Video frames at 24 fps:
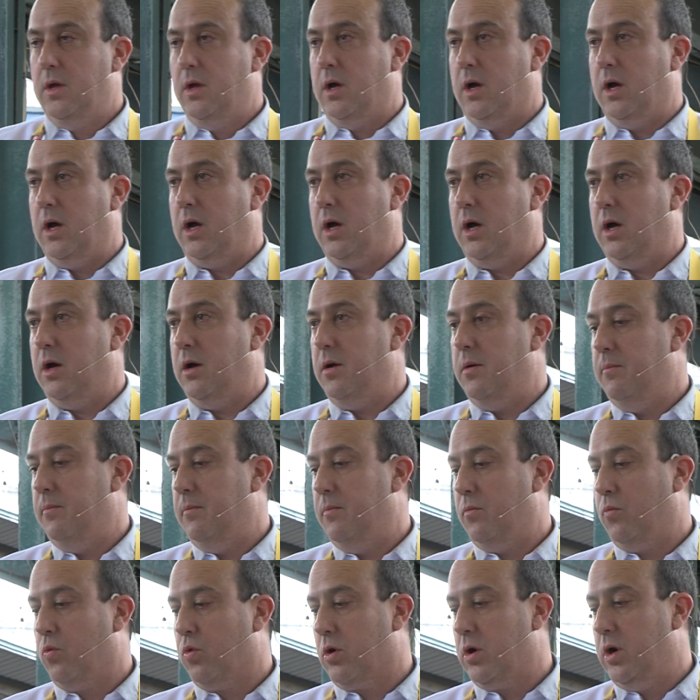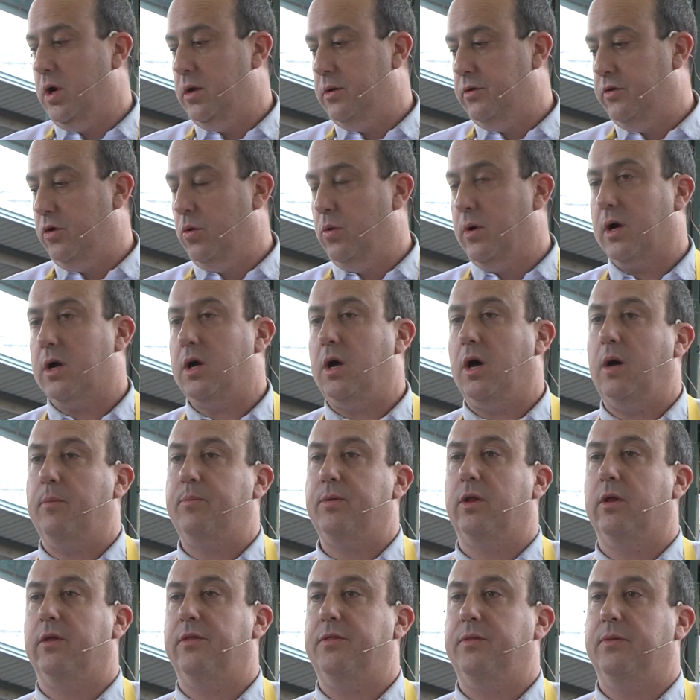We're going
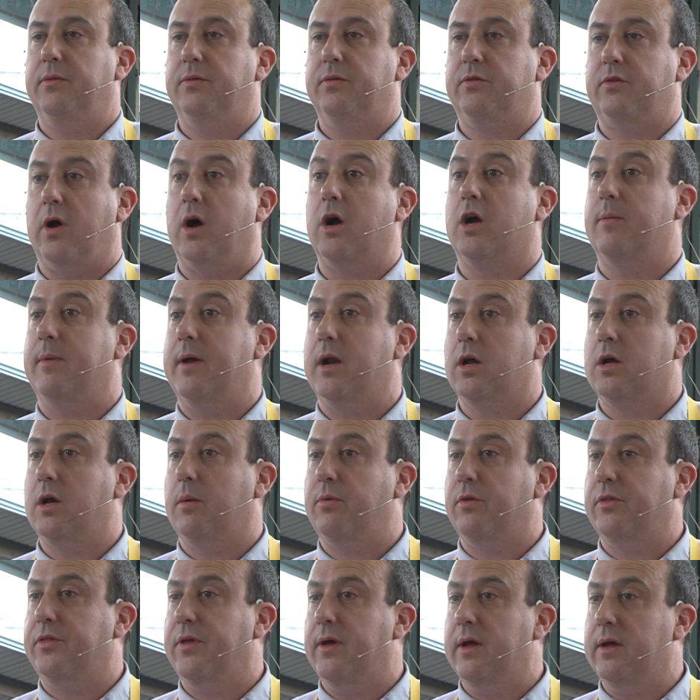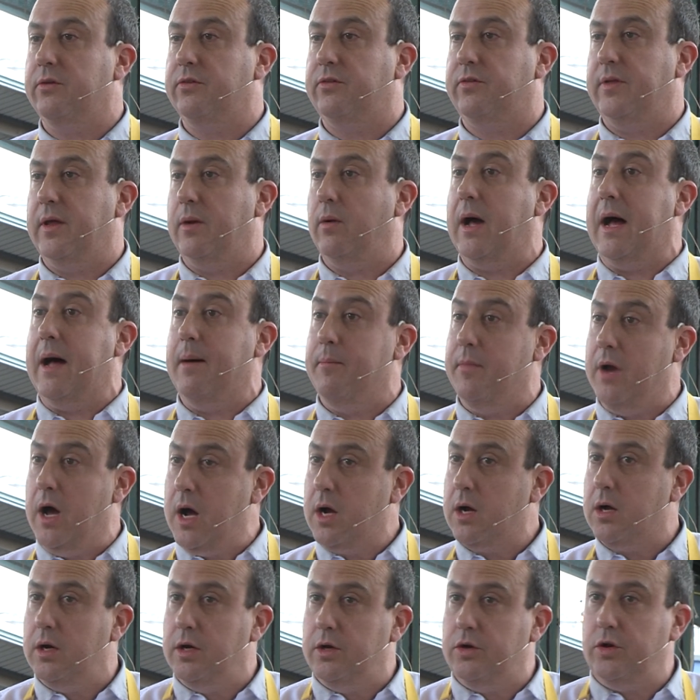to talk about a couple things that I'm
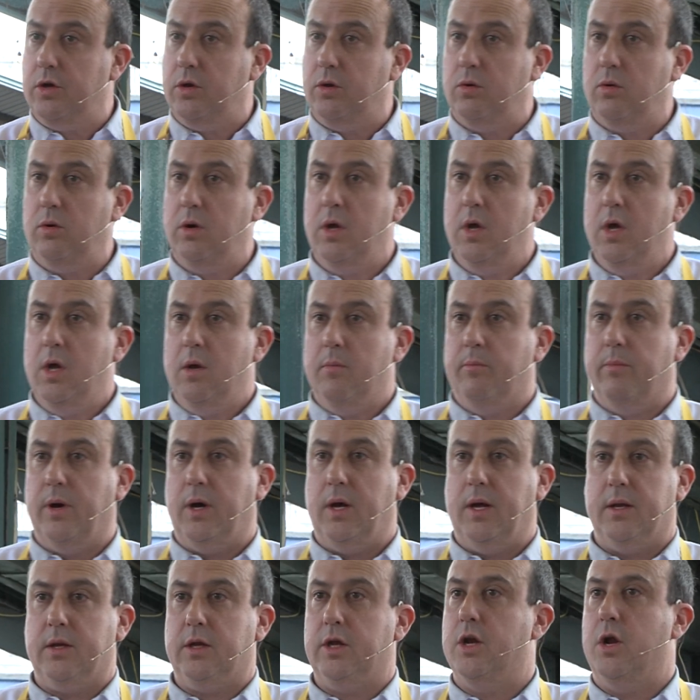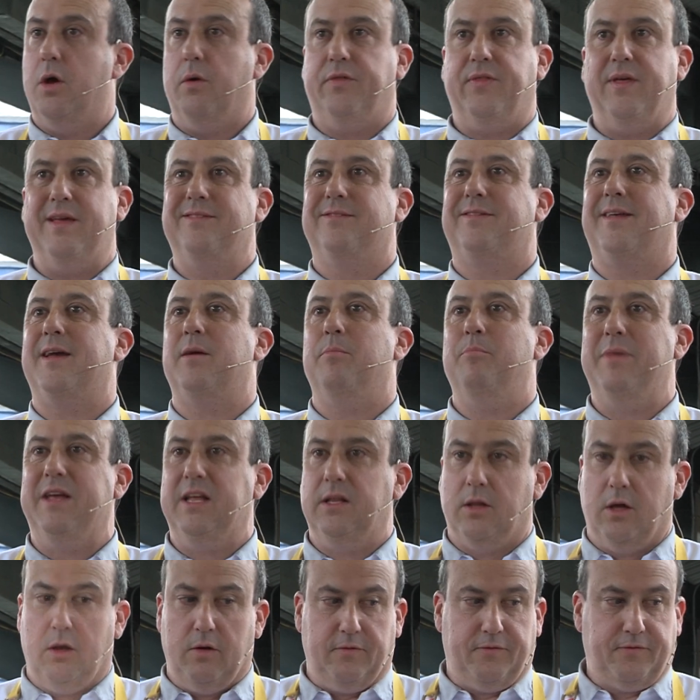not going to do, but you know, things like
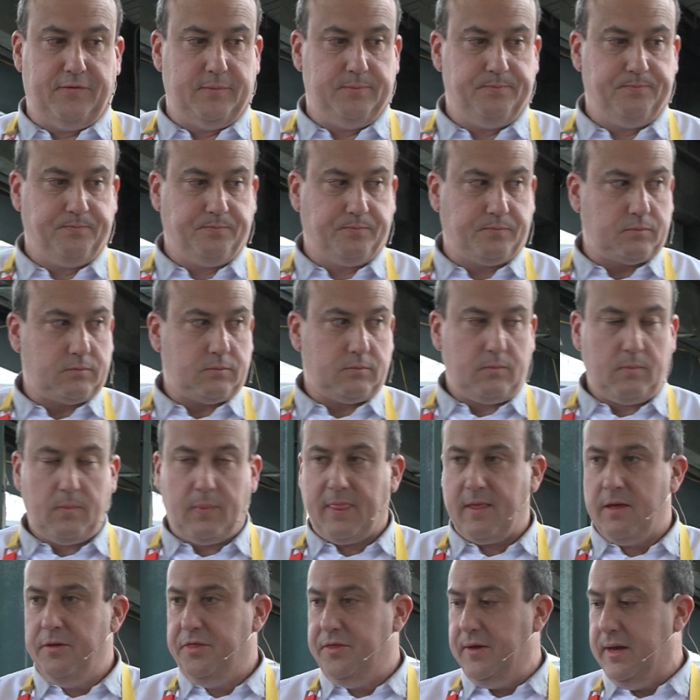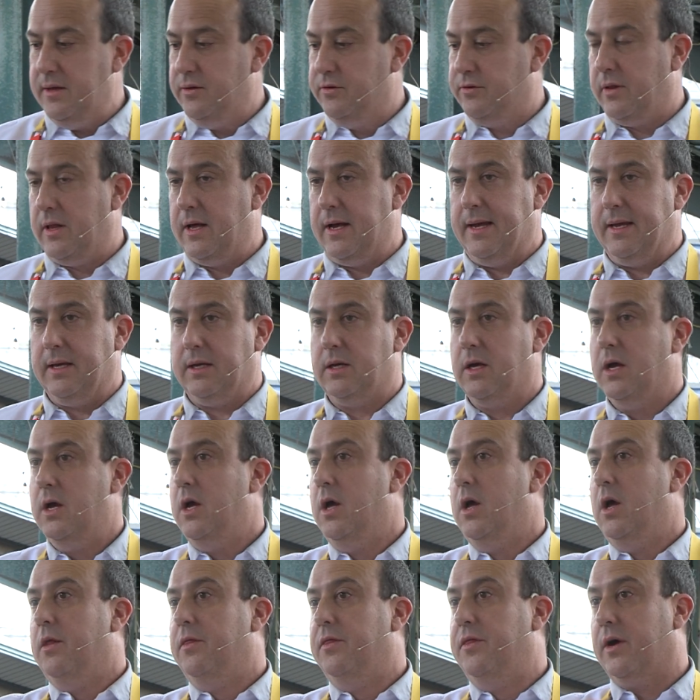meatloaf, things like
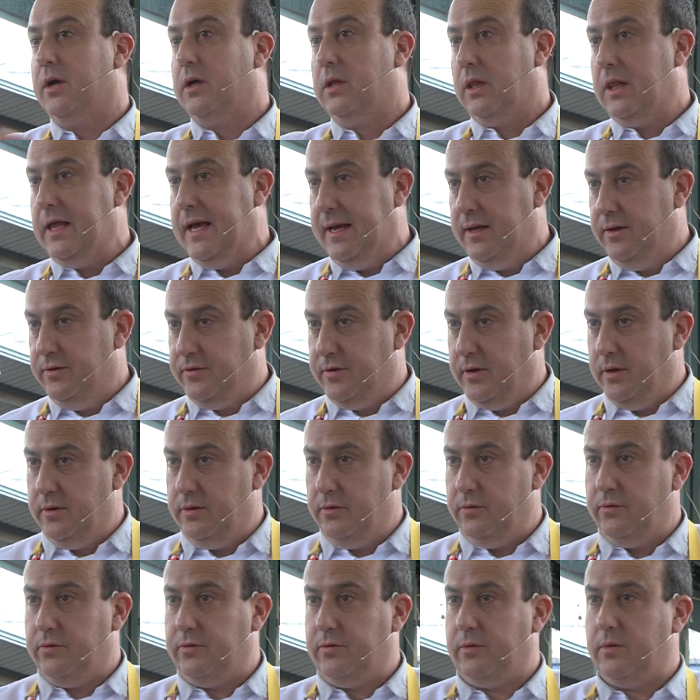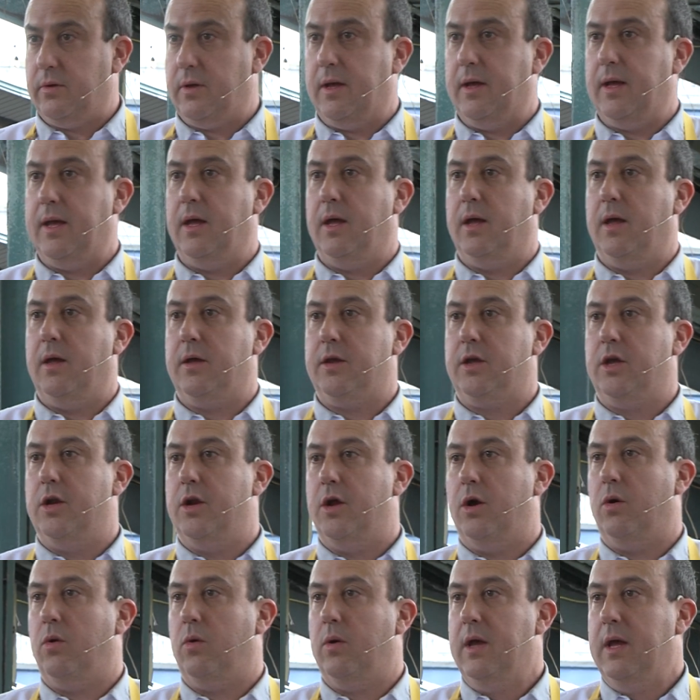the glazes. You
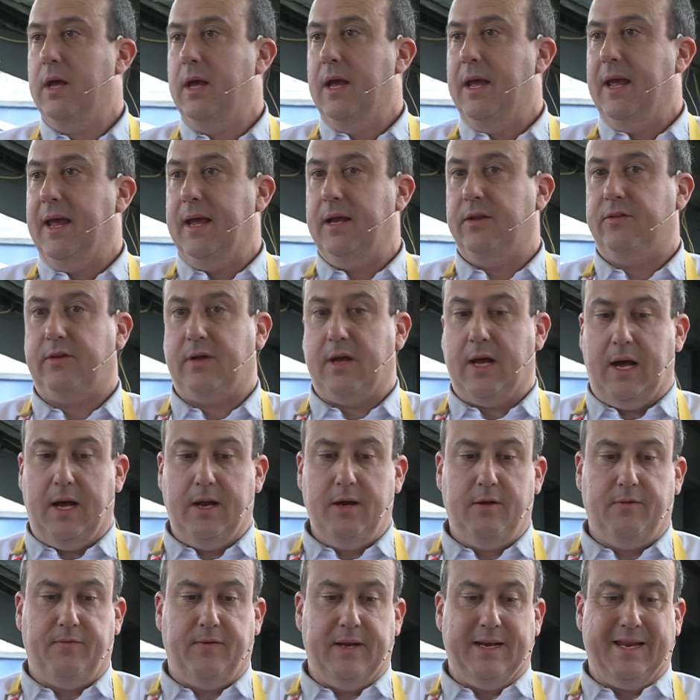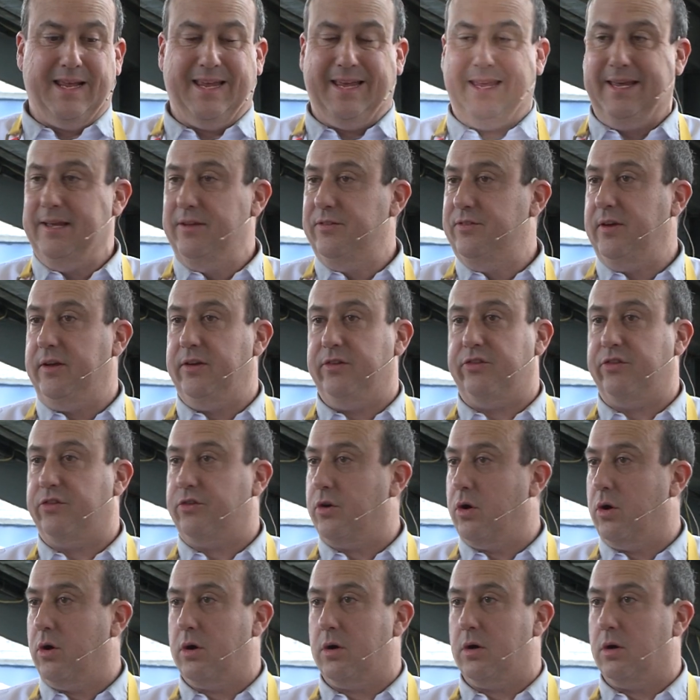know, it's kind of an easy
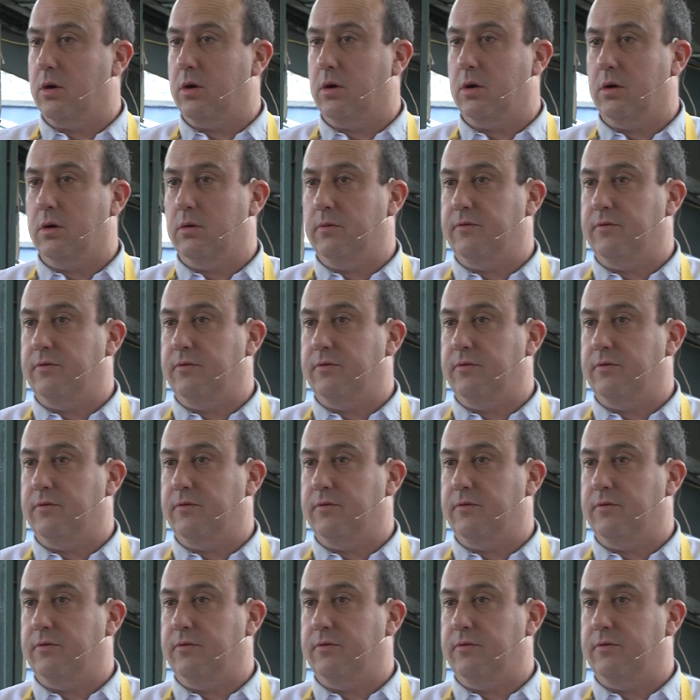starter